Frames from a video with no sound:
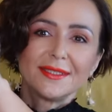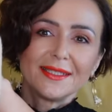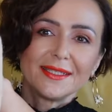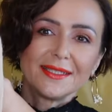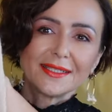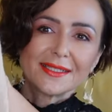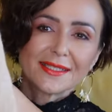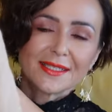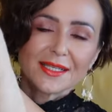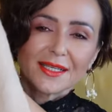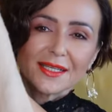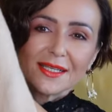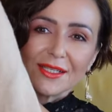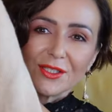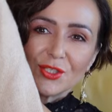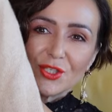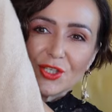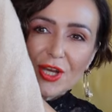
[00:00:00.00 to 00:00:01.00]
this
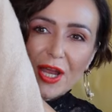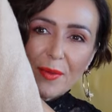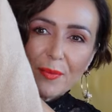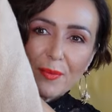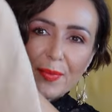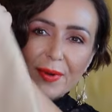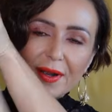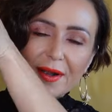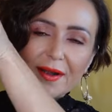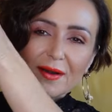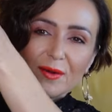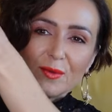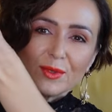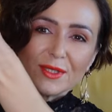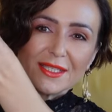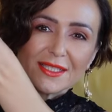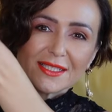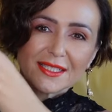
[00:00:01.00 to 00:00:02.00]
jumper
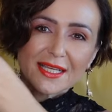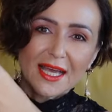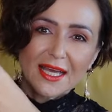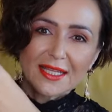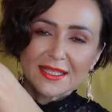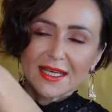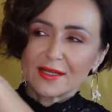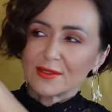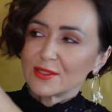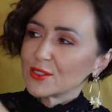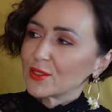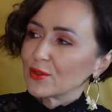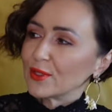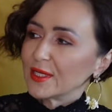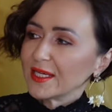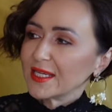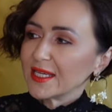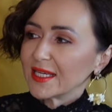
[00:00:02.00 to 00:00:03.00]
with this cutout, so
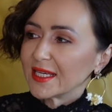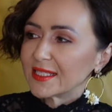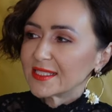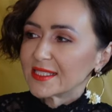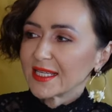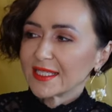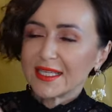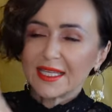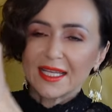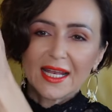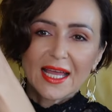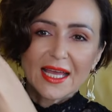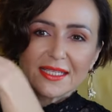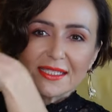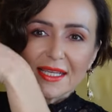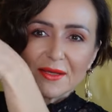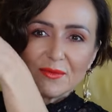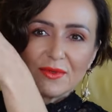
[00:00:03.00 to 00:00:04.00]
it exactly
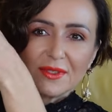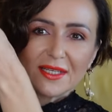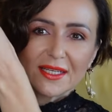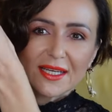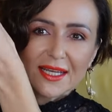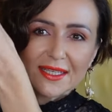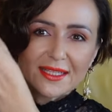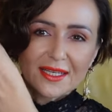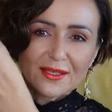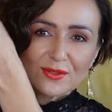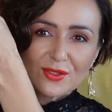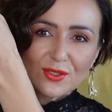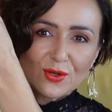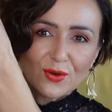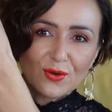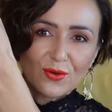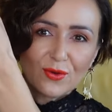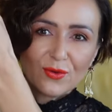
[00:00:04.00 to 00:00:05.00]
lines up with the cutouts
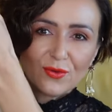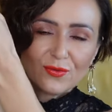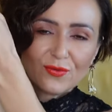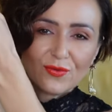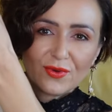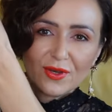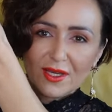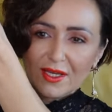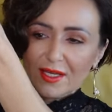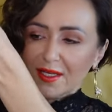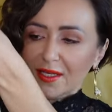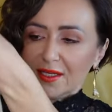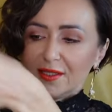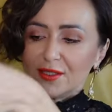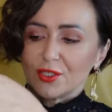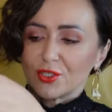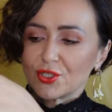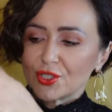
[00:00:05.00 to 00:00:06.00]
of
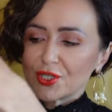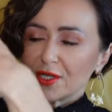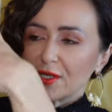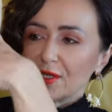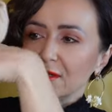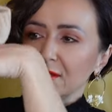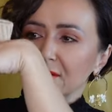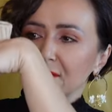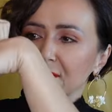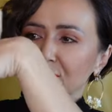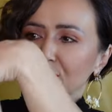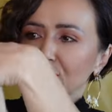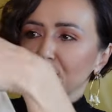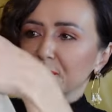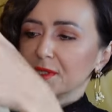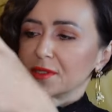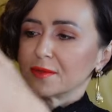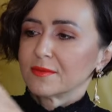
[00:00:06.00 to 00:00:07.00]
the shirt.
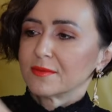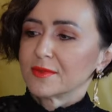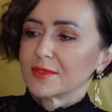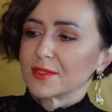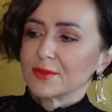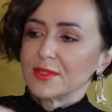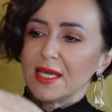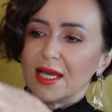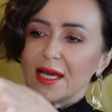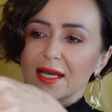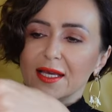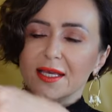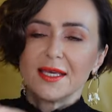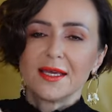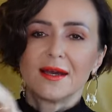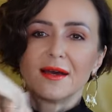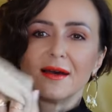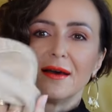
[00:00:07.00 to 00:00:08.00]
Oops. So they are
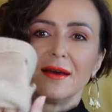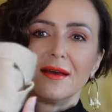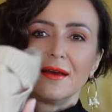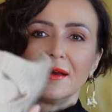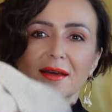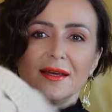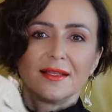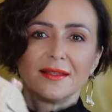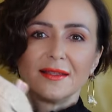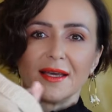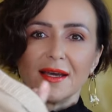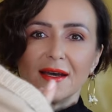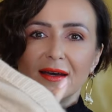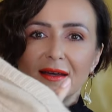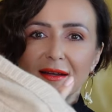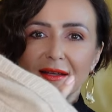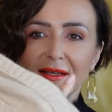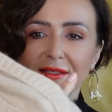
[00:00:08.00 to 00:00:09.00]
here and they
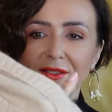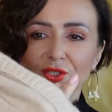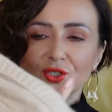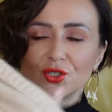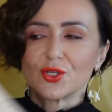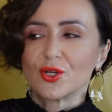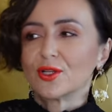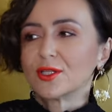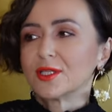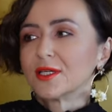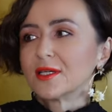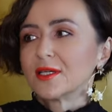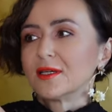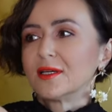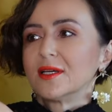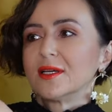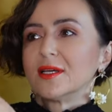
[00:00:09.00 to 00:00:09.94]
are at the shoulder.